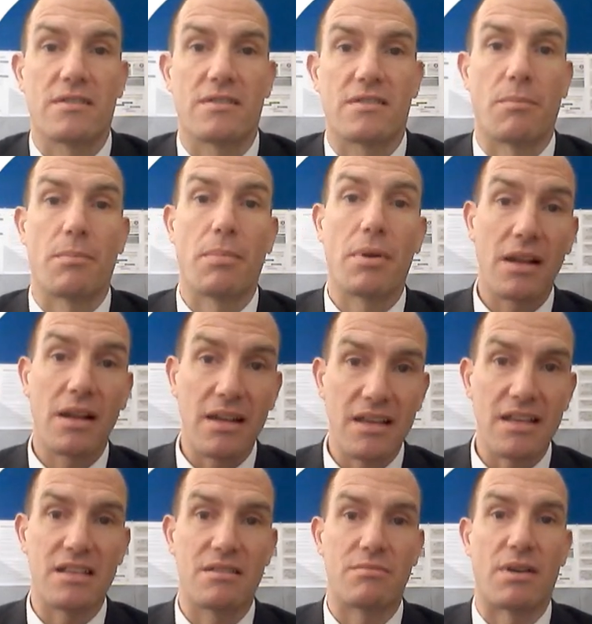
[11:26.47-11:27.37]
So
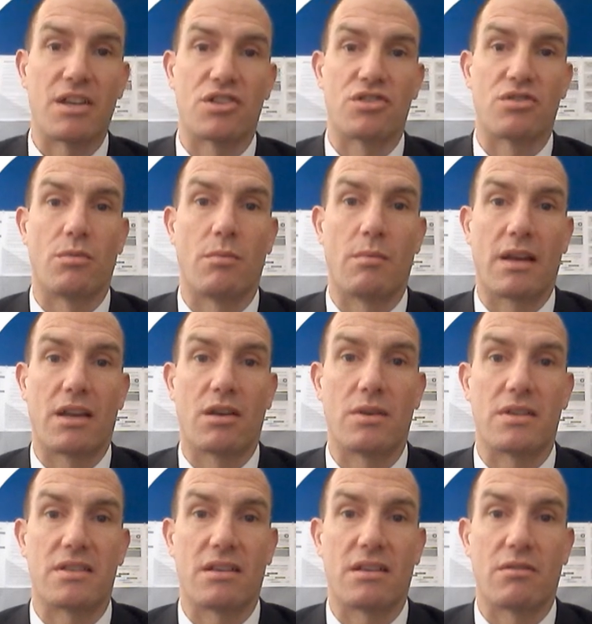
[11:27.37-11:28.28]
please make sure when we're
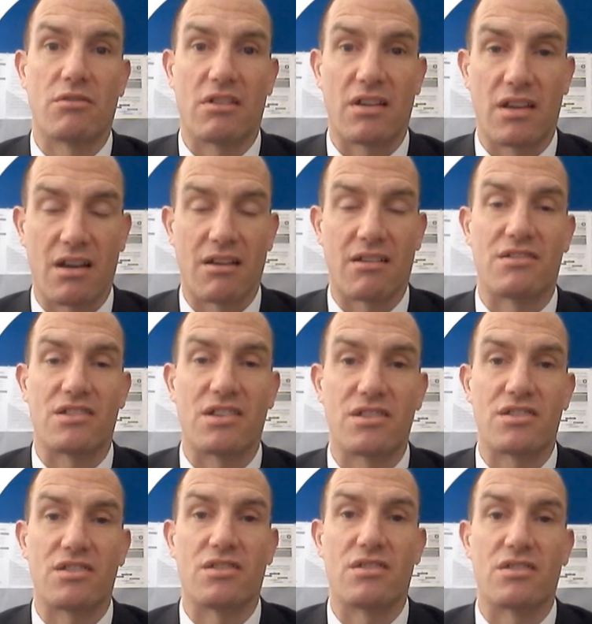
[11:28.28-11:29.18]
quizzing, we're
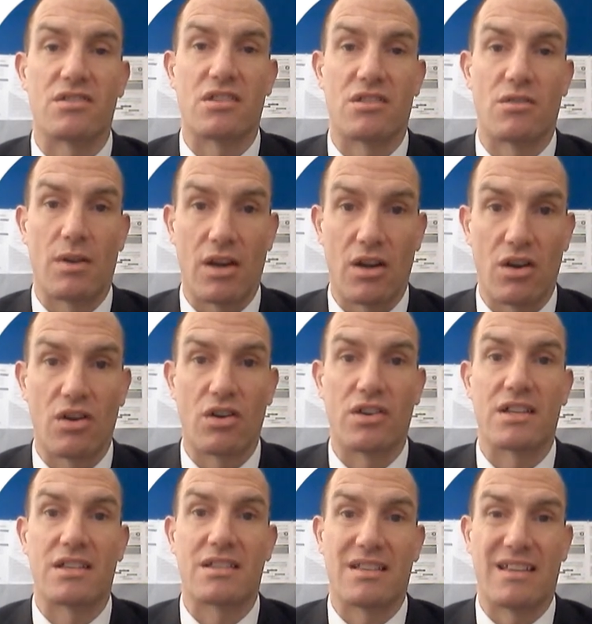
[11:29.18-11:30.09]
encouraging students to do it
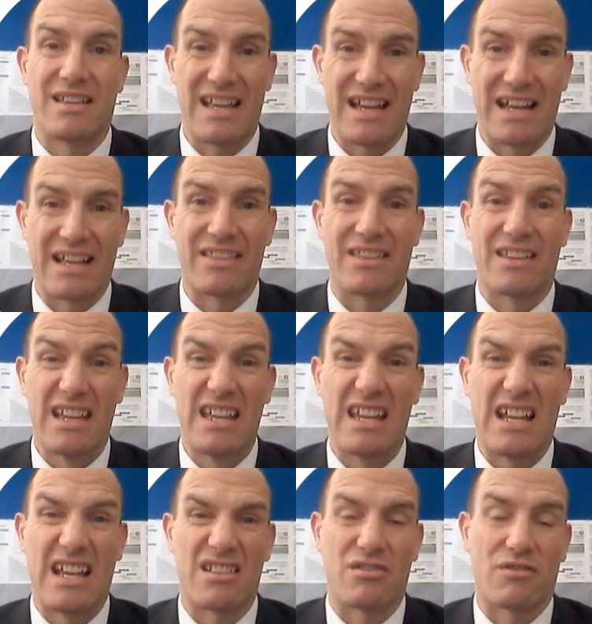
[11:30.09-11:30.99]
honestly and
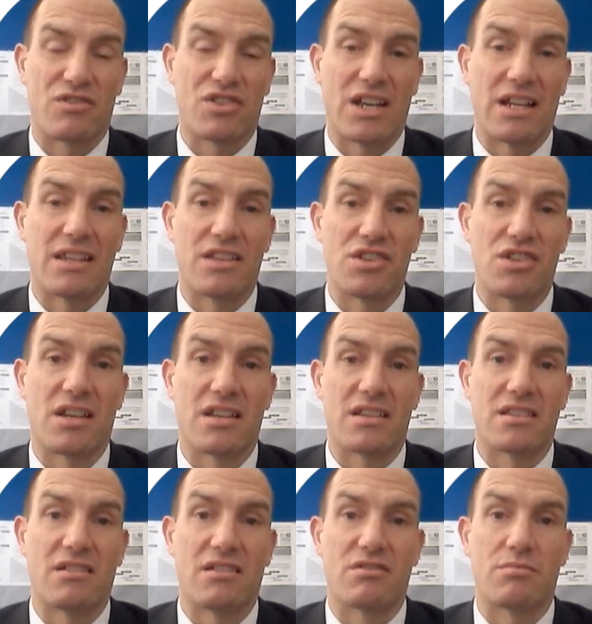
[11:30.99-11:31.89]
sort of challenging
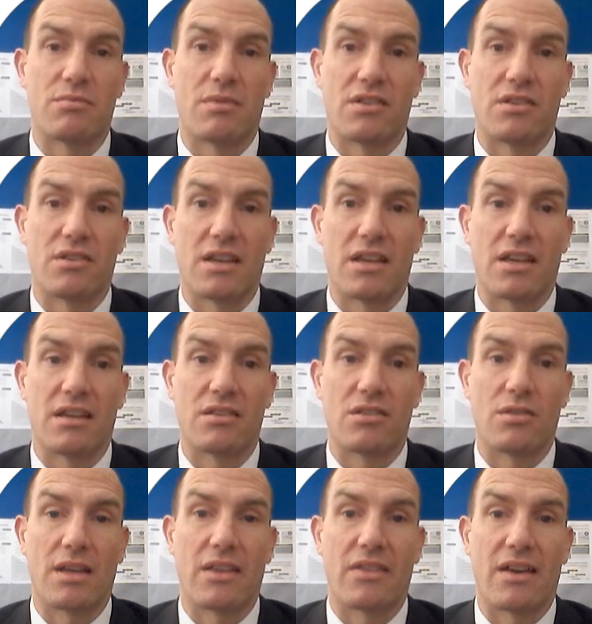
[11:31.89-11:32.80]
ourselves by doing
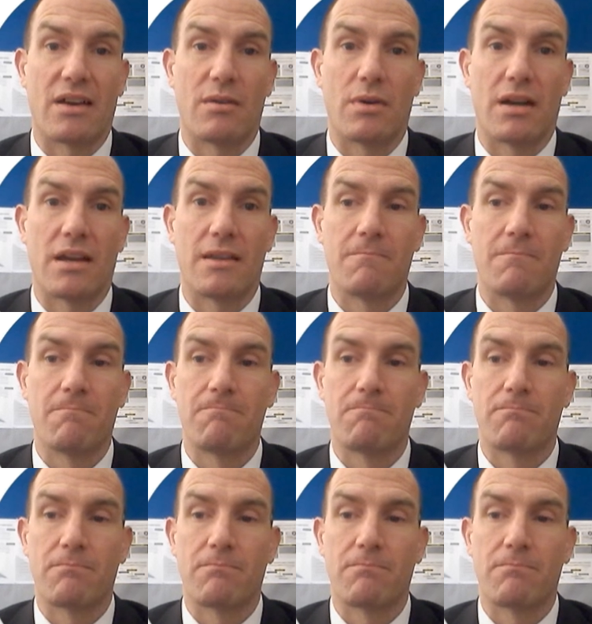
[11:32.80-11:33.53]
it that way.